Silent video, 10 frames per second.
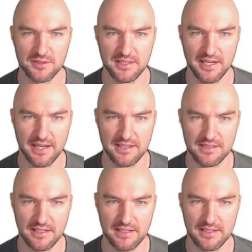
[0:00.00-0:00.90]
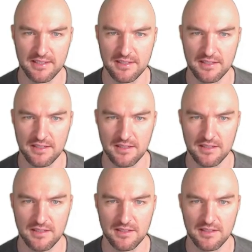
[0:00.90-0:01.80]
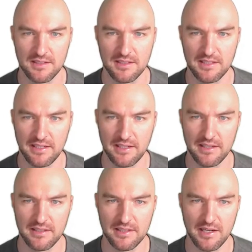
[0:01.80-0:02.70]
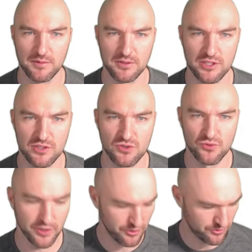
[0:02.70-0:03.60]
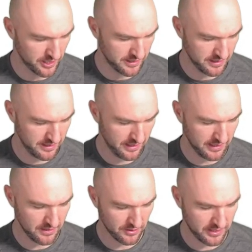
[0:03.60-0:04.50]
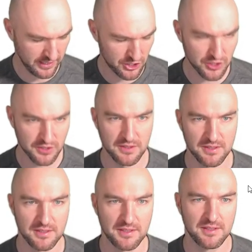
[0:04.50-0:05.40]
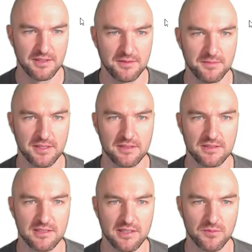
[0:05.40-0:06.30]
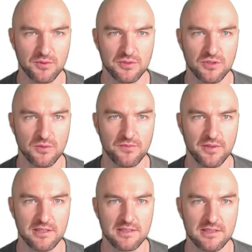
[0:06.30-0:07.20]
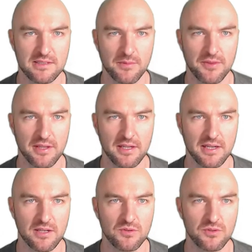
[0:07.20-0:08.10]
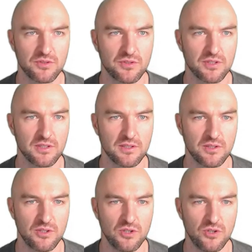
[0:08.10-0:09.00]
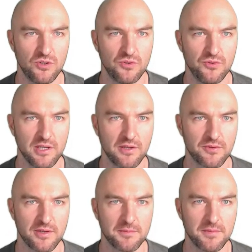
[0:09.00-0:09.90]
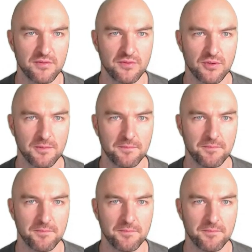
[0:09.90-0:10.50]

data set, and I will just rerun the allocation because that was obviously something I couldn't really run before.